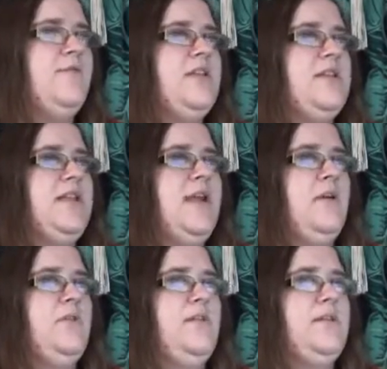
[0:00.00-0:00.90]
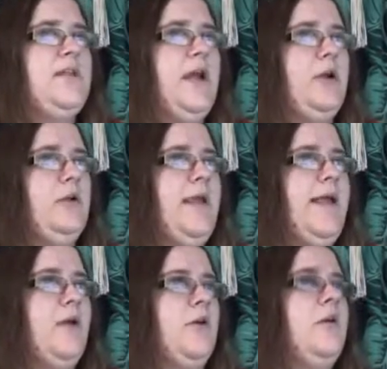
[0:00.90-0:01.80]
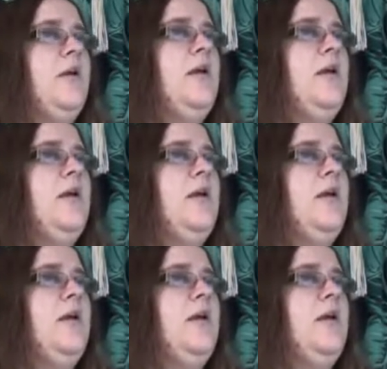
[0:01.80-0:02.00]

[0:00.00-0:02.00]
to dig out this entire layer